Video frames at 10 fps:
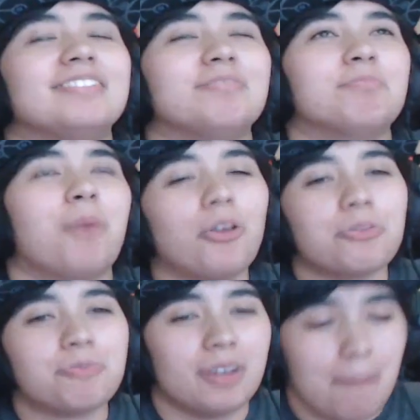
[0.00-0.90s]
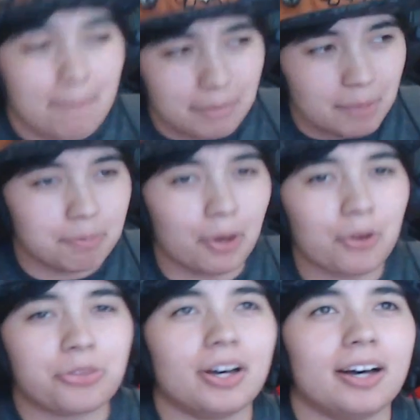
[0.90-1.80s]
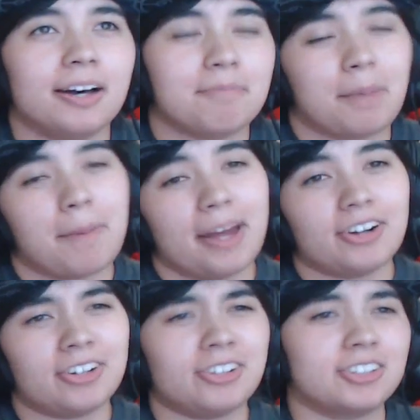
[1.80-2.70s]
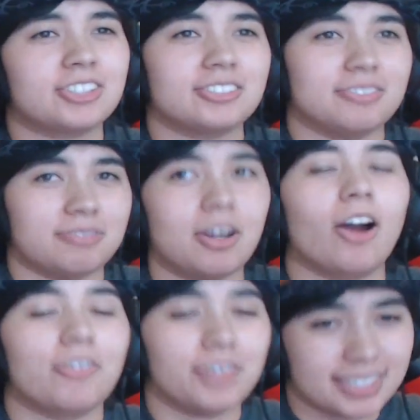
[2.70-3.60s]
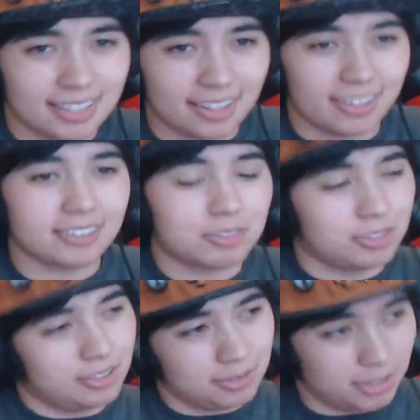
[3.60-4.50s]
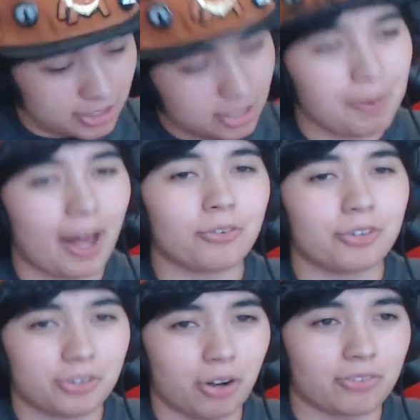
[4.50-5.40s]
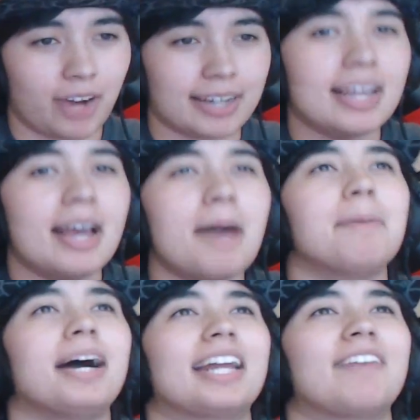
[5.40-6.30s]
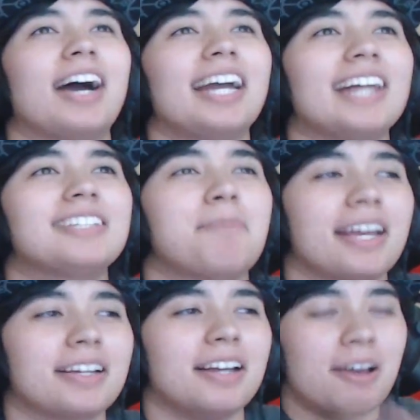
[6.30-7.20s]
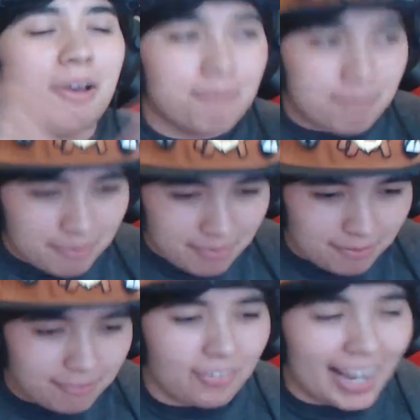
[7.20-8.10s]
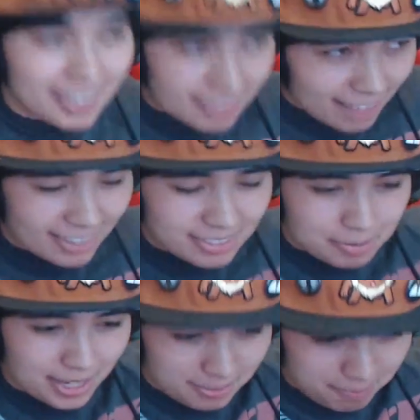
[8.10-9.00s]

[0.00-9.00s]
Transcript: both both um competitors are really skilled. They're still powerful in their own right. But if I had to pick, fin- if I had to pick,